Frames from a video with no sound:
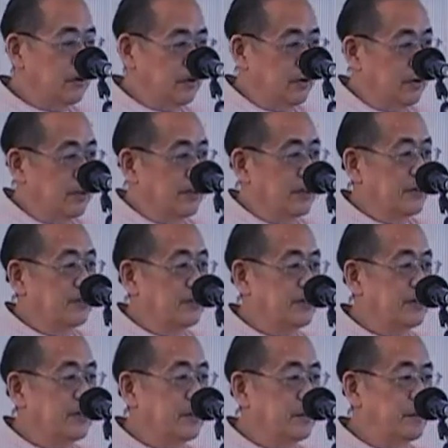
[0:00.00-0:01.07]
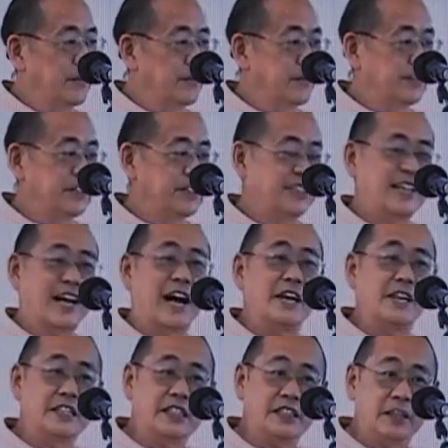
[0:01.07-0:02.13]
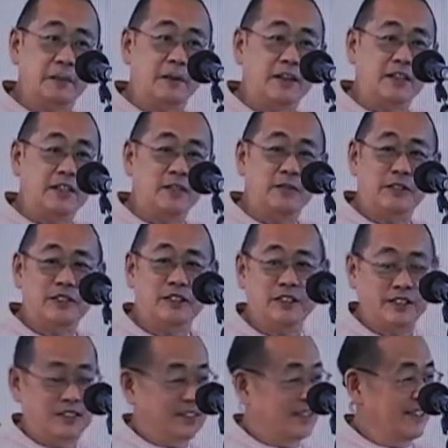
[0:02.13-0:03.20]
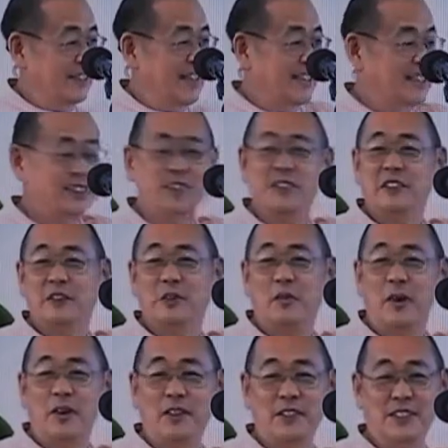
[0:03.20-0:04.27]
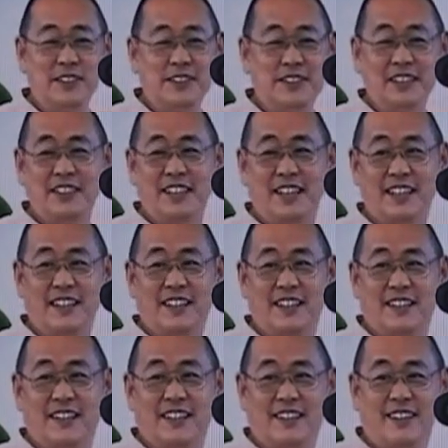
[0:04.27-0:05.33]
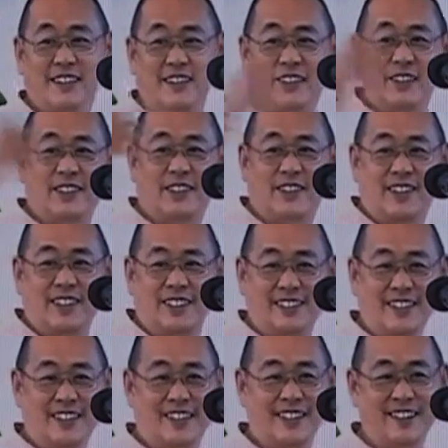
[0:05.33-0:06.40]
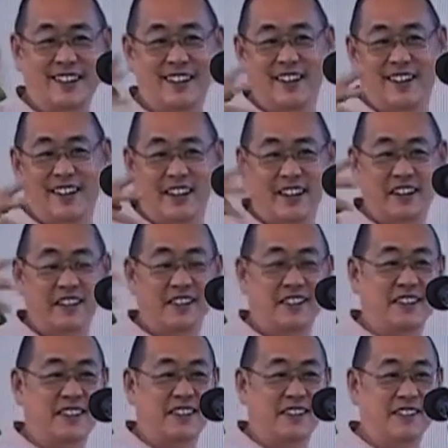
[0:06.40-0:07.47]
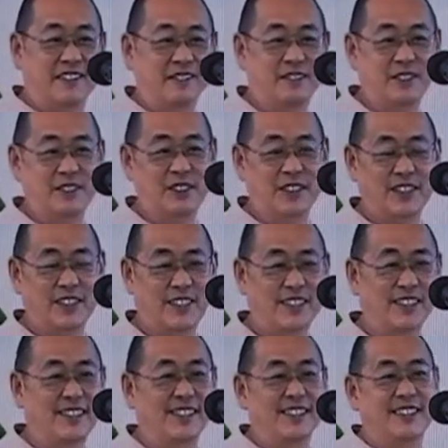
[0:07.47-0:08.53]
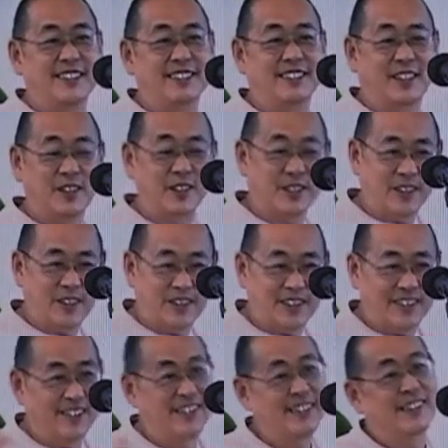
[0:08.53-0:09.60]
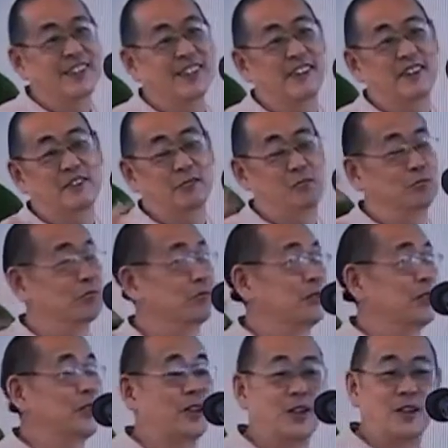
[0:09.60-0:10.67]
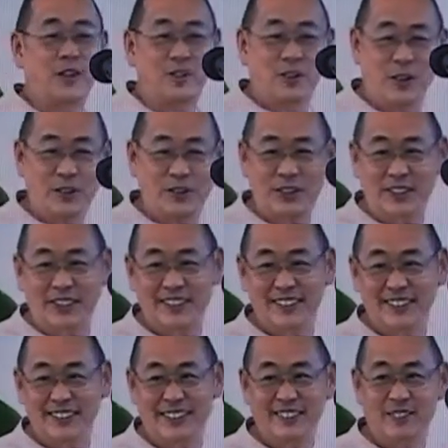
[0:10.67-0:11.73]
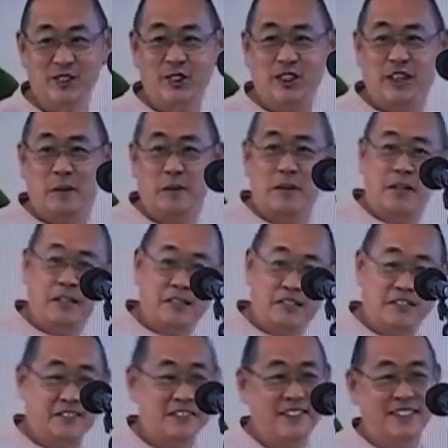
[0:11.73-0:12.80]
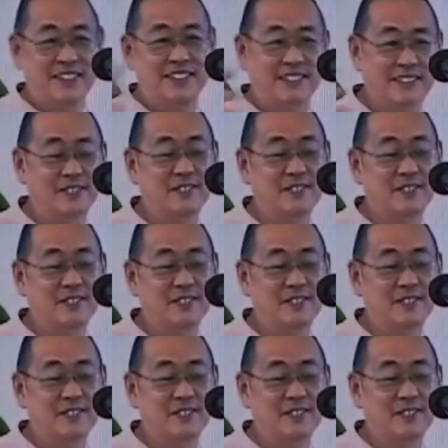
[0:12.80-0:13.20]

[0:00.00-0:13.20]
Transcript: So, we saw previously that Anishita Bhakti had certain qualities like Ganataralata and Vishaya, Sangara, and Tranga Rangani, Utsahamai.